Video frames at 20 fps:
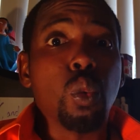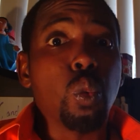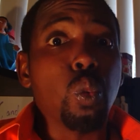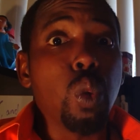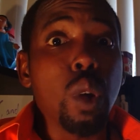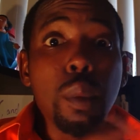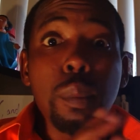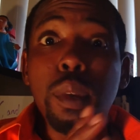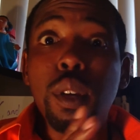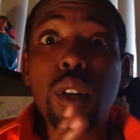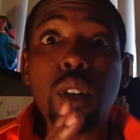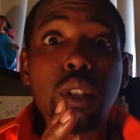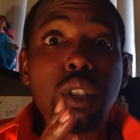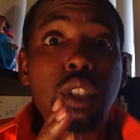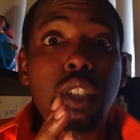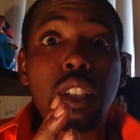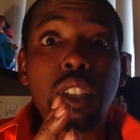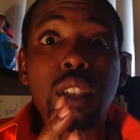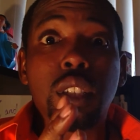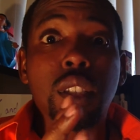Women are
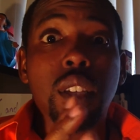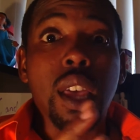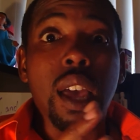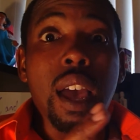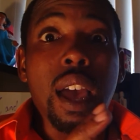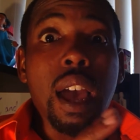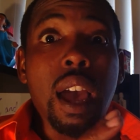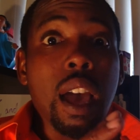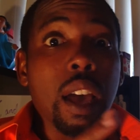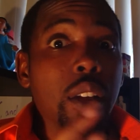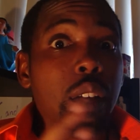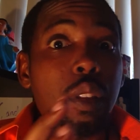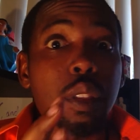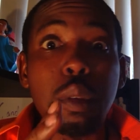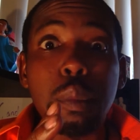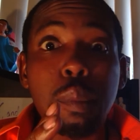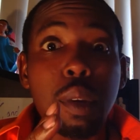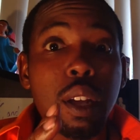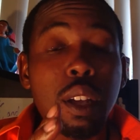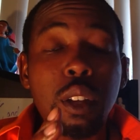just out of
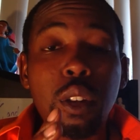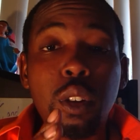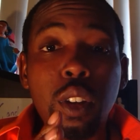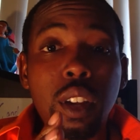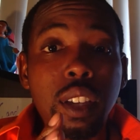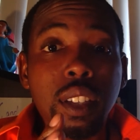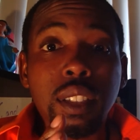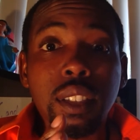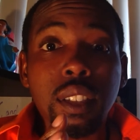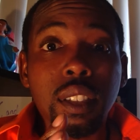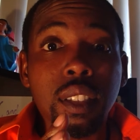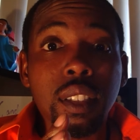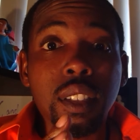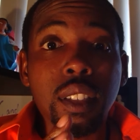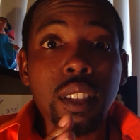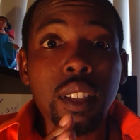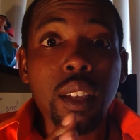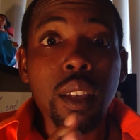their mind crazy